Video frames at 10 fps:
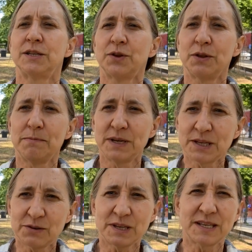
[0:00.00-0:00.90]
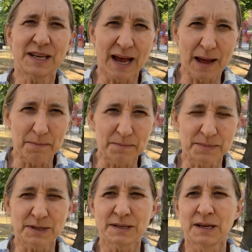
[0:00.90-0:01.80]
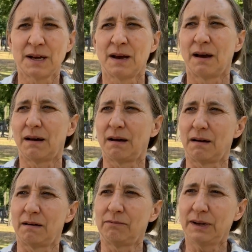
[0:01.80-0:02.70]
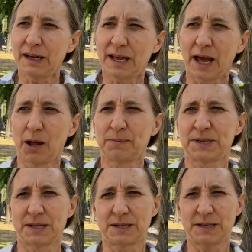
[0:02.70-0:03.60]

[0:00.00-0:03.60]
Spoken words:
So the Mistra SAMS really helps us